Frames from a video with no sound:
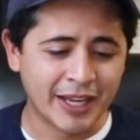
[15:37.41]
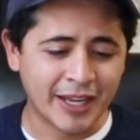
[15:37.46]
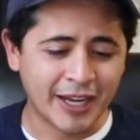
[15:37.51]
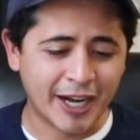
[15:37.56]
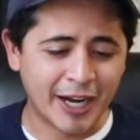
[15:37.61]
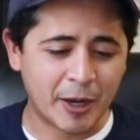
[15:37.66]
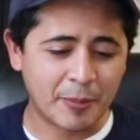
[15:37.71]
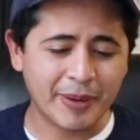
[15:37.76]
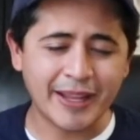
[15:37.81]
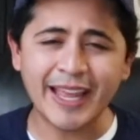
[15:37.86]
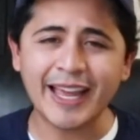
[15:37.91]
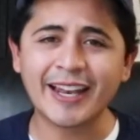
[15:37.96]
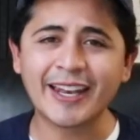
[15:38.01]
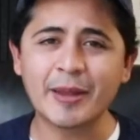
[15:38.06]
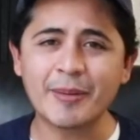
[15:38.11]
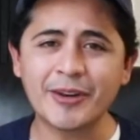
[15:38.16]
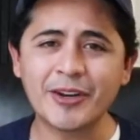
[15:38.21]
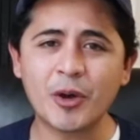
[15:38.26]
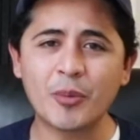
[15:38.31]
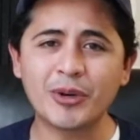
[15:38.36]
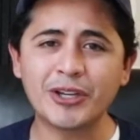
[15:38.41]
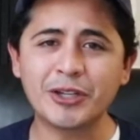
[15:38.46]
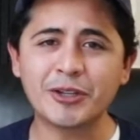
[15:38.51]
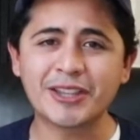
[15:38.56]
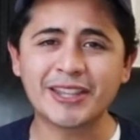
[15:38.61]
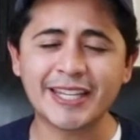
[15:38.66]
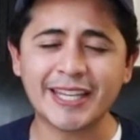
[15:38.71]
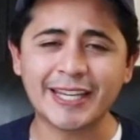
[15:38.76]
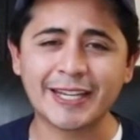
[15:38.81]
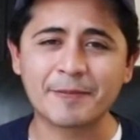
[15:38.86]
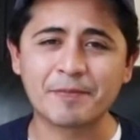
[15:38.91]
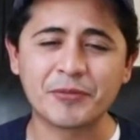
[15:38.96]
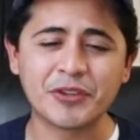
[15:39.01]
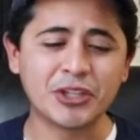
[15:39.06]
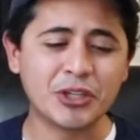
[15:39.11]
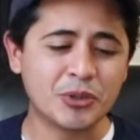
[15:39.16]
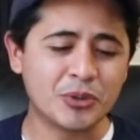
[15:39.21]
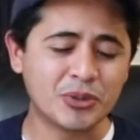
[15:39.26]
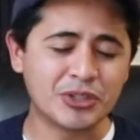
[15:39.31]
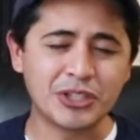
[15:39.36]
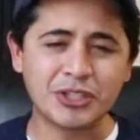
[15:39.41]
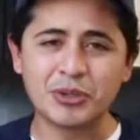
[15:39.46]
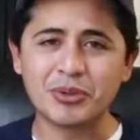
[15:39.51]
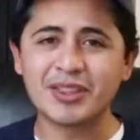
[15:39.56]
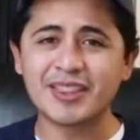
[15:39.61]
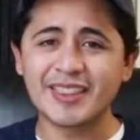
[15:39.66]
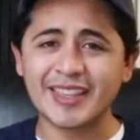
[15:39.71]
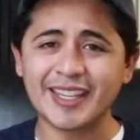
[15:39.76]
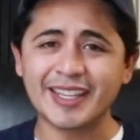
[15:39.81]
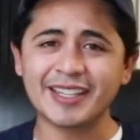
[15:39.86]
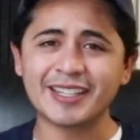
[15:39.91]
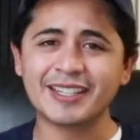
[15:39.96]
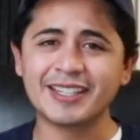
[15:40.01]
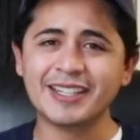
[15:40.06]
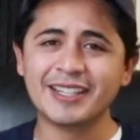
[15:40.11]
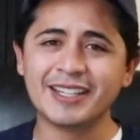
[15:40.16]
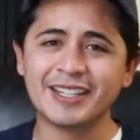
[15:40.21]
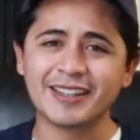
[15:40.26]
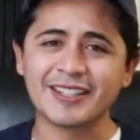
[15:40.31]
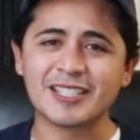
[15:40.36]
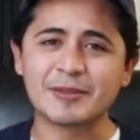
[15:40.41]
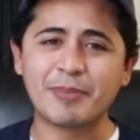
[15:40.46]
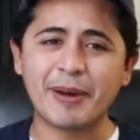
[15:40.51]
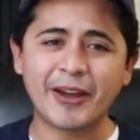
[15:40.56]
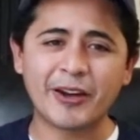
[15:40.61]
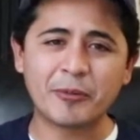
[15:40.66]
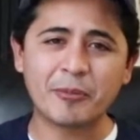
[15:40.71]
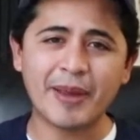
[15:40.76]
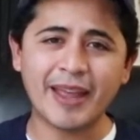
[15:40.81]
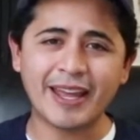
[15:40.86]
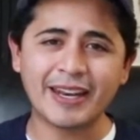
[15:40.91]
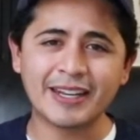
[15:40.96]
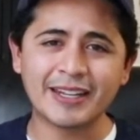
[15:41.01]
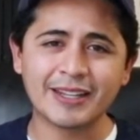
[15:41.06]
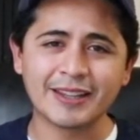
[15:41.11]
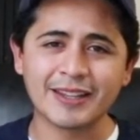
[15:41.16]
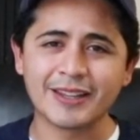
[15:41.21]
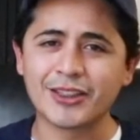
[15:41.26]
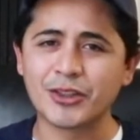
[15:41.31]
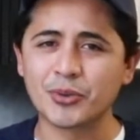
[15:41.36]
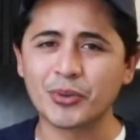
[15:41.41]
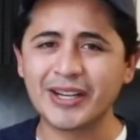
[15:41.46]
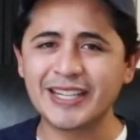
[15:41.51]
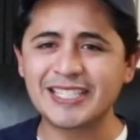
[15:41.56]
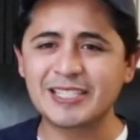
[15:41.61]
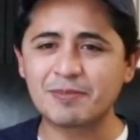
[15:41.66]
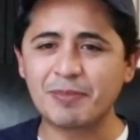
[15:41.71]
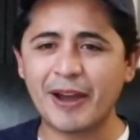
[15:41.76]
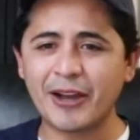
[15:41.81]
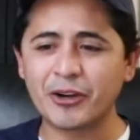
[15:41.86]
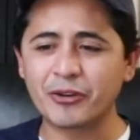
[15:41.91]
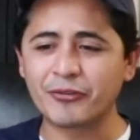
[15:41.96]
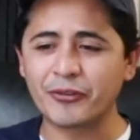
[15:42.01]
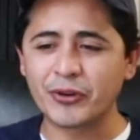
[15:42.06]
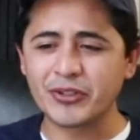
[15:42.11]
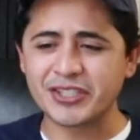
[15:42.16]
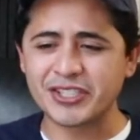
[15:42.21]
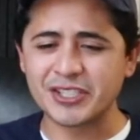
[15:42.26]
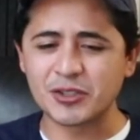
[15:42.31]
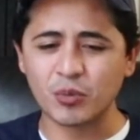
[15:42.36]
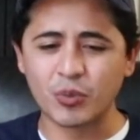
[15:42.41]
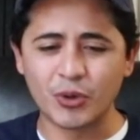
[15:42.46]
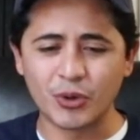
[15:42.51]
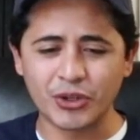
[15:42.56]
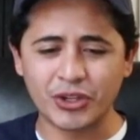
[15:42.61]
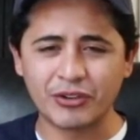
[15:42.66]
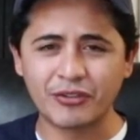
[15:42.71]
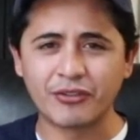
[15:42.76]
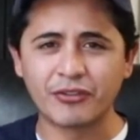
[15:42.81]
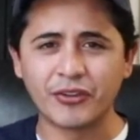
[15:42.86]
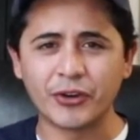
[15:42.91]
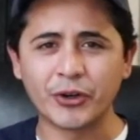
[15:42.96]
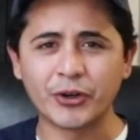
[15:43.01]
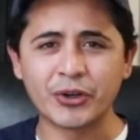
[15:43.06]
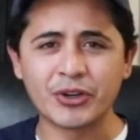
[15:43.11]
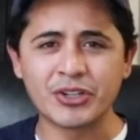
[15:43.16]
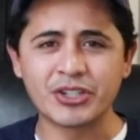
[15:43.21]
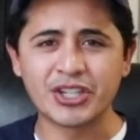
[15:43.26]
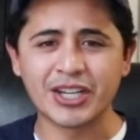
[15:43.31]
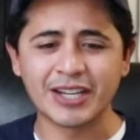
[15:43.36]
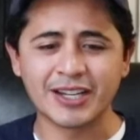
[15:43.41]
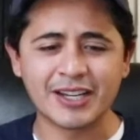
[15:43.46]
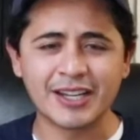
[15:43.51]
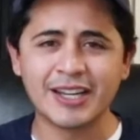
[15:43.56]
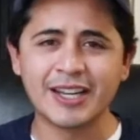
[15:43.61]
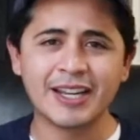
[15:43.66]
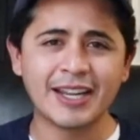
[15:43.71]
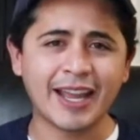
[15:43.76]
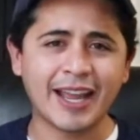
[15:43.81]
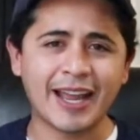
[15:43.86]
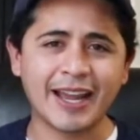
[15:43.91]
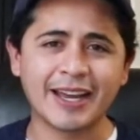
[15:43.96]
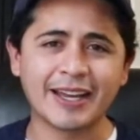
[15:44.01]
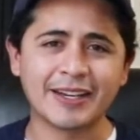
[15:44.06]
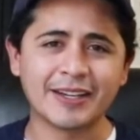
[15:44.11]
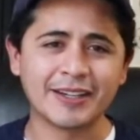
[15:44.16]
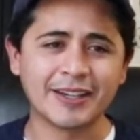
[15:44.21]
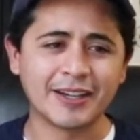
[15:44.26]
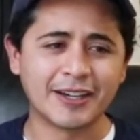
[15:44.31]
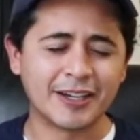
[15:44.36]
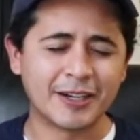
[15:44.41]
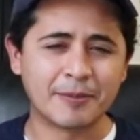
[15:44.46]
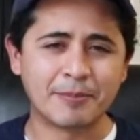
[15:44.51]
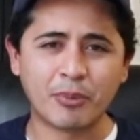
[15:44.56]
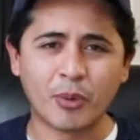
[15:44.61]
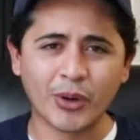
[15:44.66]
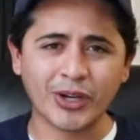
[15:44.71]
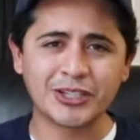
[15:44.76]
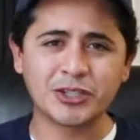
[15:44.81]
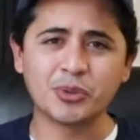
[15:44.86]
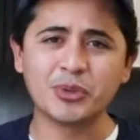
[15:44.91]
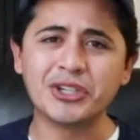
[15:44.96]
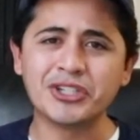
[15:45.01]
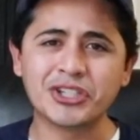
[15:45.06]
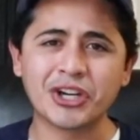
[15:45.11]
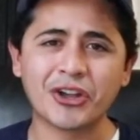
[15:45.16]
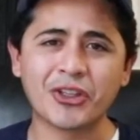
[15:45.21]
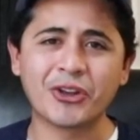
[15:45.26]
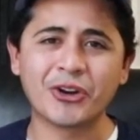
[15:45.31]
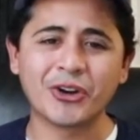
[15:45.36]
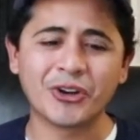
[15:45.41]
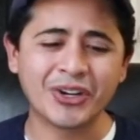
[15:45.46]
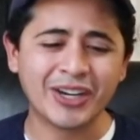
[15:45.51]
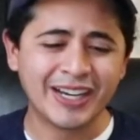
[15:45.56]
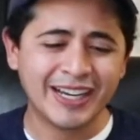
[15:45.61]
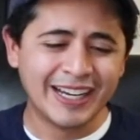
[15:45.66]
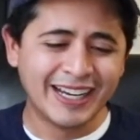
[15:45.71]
But yeah, let me know what you think. Do you think the Spider-Man, the three Spider-verses will converge and point to each other?